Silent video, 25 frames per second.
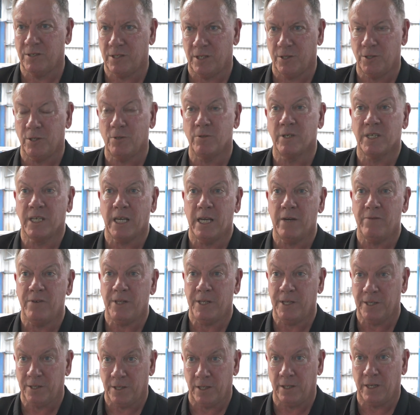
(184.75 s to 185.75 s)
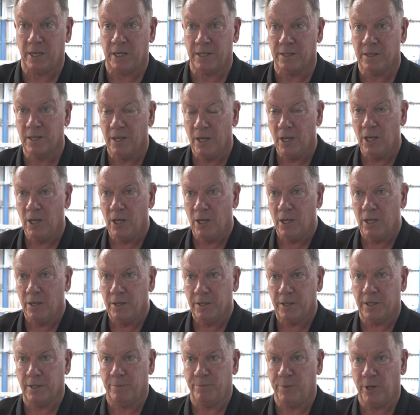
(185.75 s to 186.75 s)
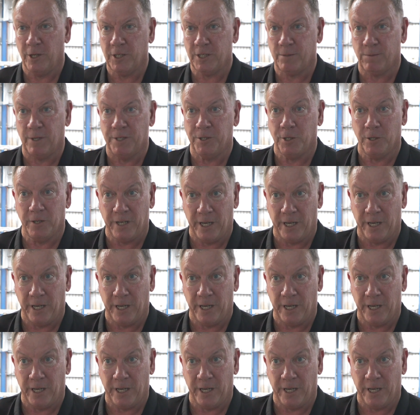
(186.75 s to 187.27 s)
They're doing everything they can possibly do